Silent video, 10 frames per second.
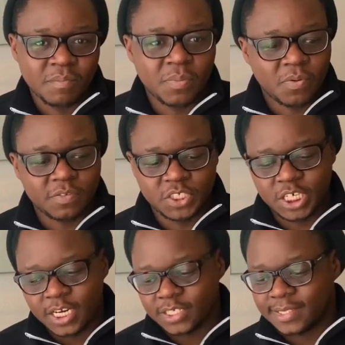People have
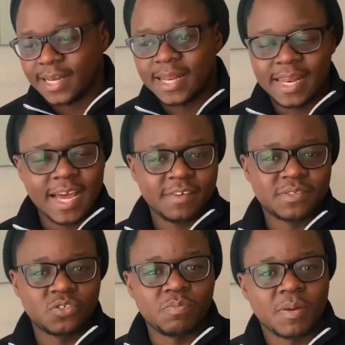changed their
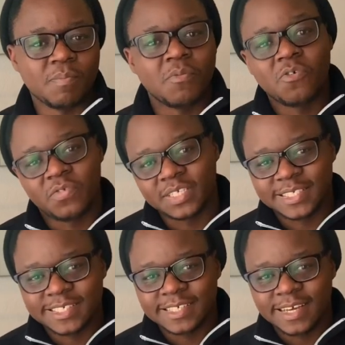lives to be
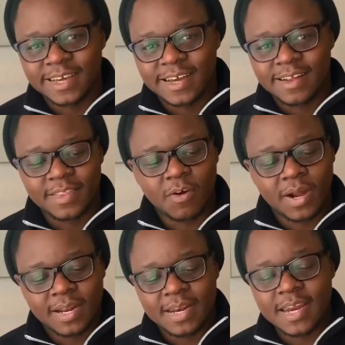movies. They
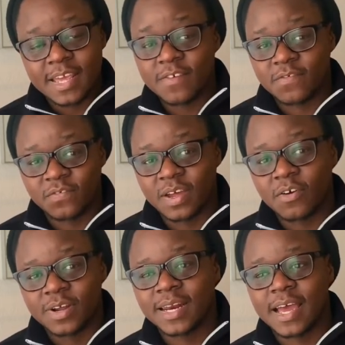want to live
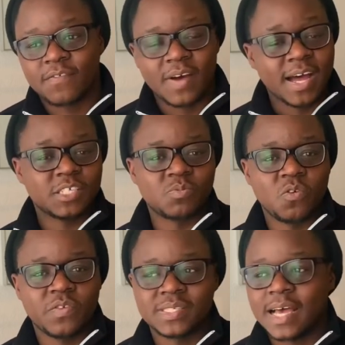their real life as
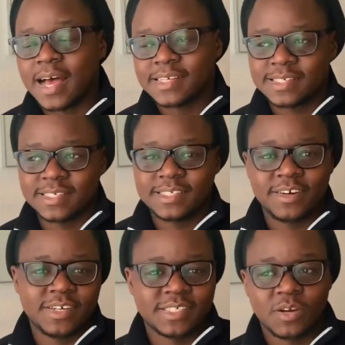movies, as the
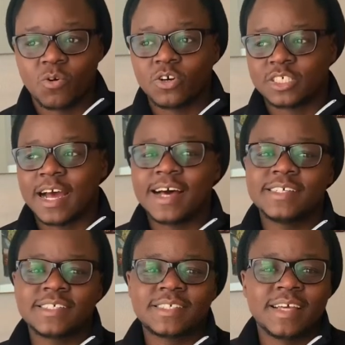series they watch,
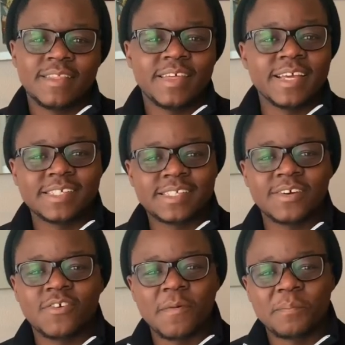as the
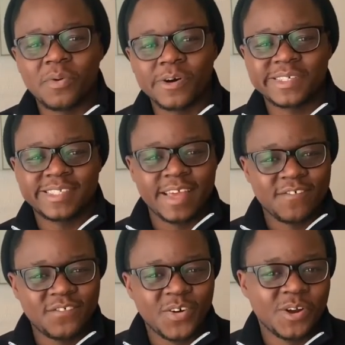Instagram posts they
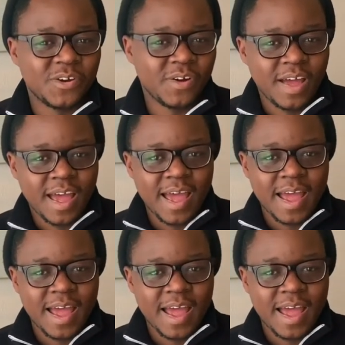follow.